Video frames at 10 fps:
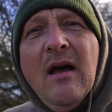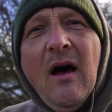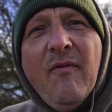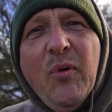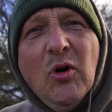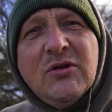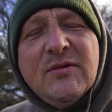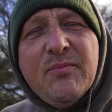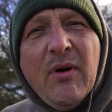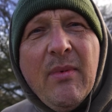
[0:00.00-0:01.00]
I've put
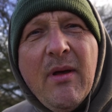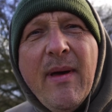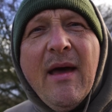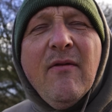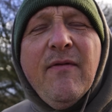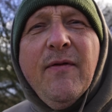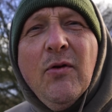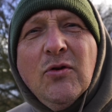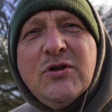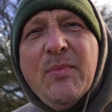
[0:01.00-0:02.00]
probably about
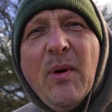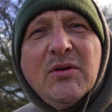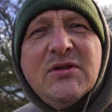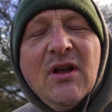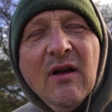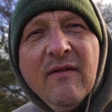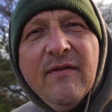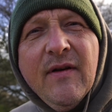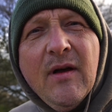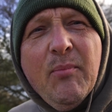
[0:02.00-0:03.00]
4 spods of
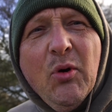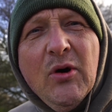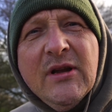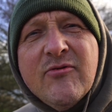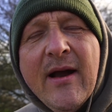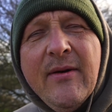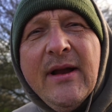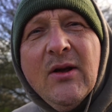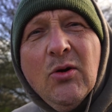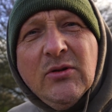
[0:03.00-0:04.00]
boilies around
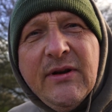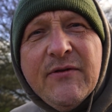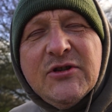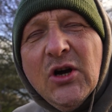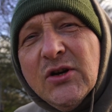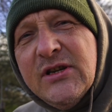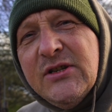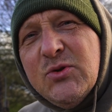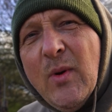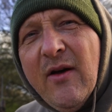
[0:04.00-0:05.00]
it, all different sizes,
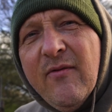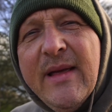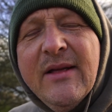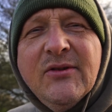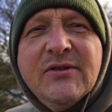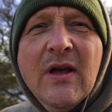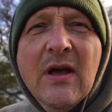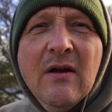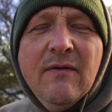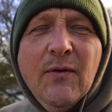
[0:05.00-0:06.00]
12 mils,
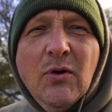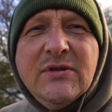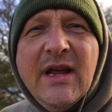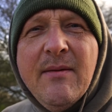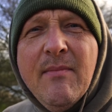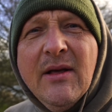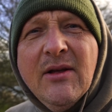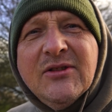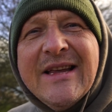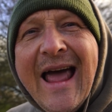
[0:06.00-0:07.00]
14
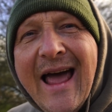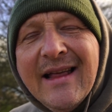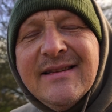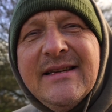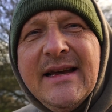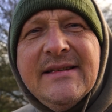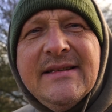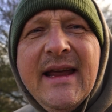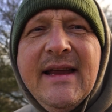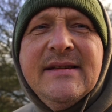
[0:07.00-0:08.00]
mils and
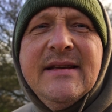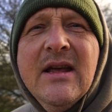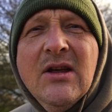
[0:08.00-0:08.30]
16s,